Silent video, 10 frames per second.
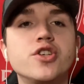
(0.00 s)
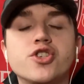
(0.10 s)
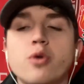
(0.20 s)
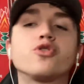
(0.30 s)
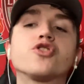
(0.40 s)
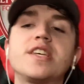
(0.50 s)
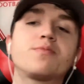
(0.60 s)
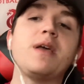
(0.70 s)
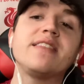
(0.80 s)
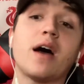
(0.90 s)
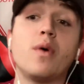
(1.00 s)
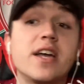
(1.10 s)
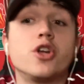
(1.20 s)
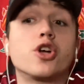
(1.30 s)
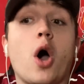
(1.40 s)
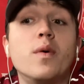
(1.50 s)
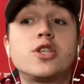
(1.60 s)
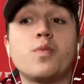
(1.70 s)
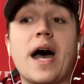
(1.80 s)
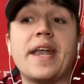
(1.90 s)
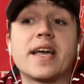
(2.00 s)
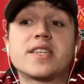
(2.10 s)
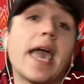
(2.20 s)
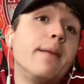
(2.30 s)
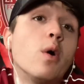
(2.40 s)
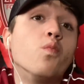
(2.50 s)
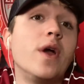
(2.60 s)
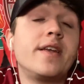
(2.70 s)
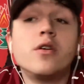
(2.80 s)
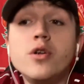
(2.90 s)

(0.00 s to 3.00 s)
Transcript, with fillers: So does this mean that we're gonna go into our next game and win?